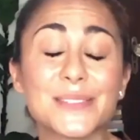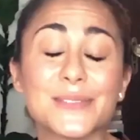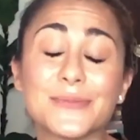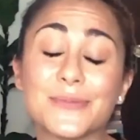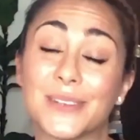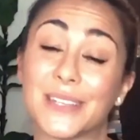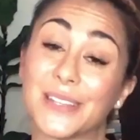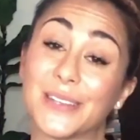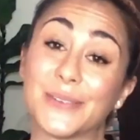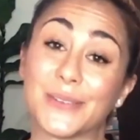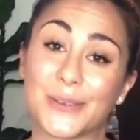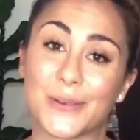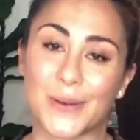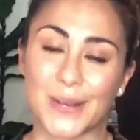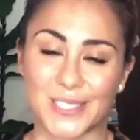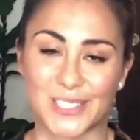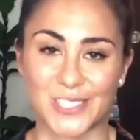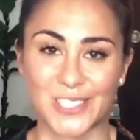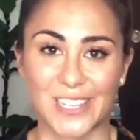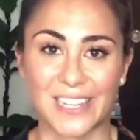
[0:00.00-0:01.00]
is a really good
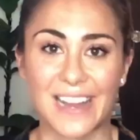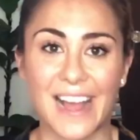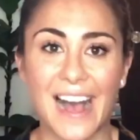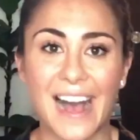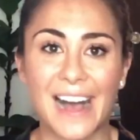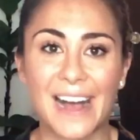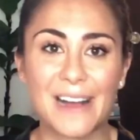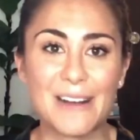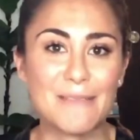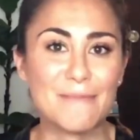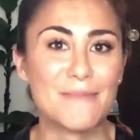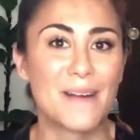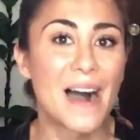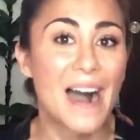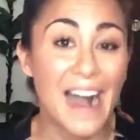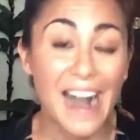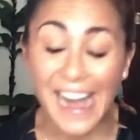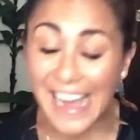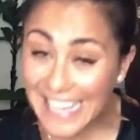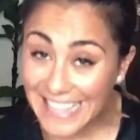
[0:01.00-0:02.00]
question.
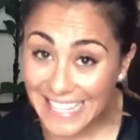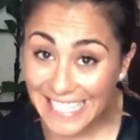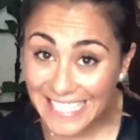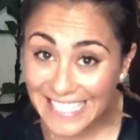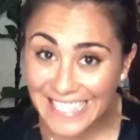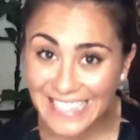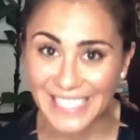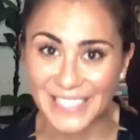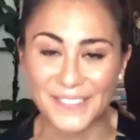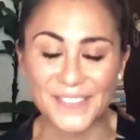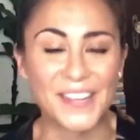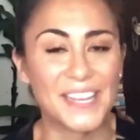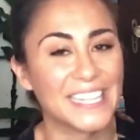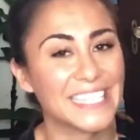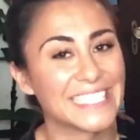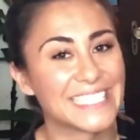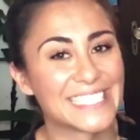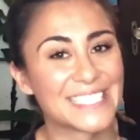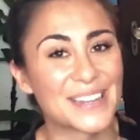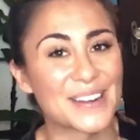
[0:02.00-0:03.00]
I think that
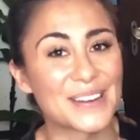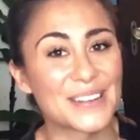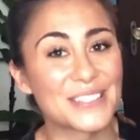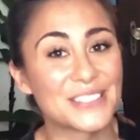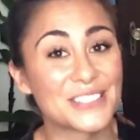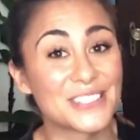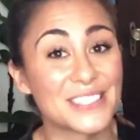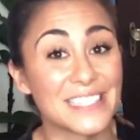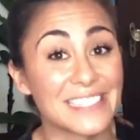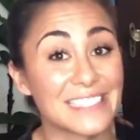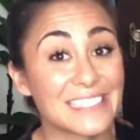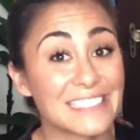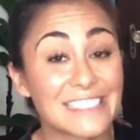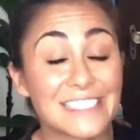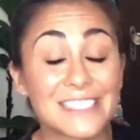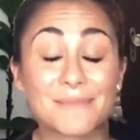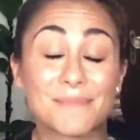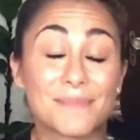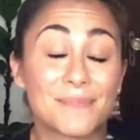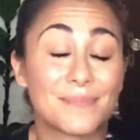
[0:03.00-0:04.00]
feeling discouraged
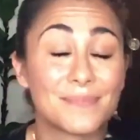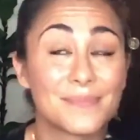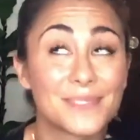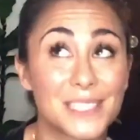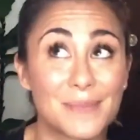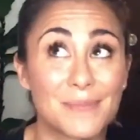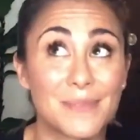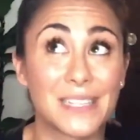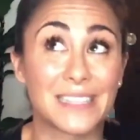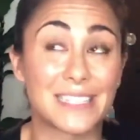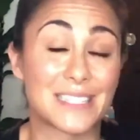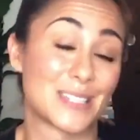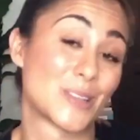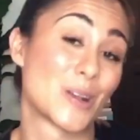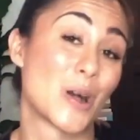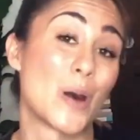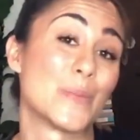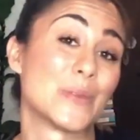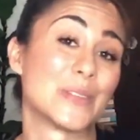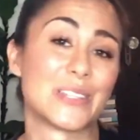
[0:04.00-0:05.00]
is something that's
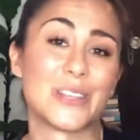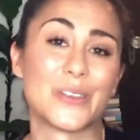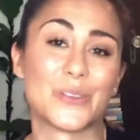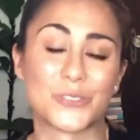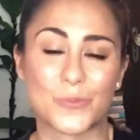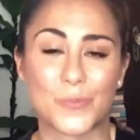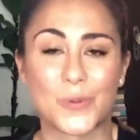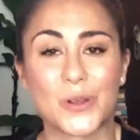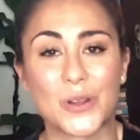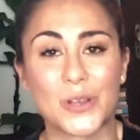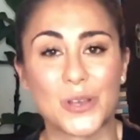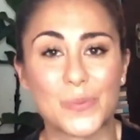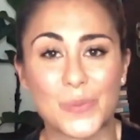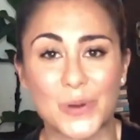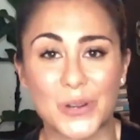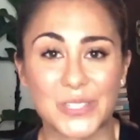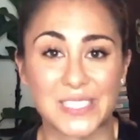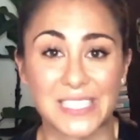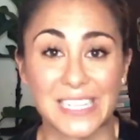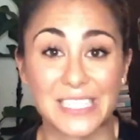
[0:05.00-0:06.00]
common to the entrepreneurial
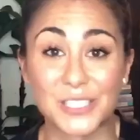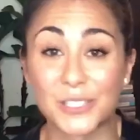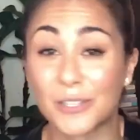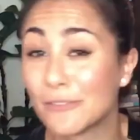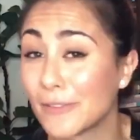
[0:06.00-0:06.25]
process.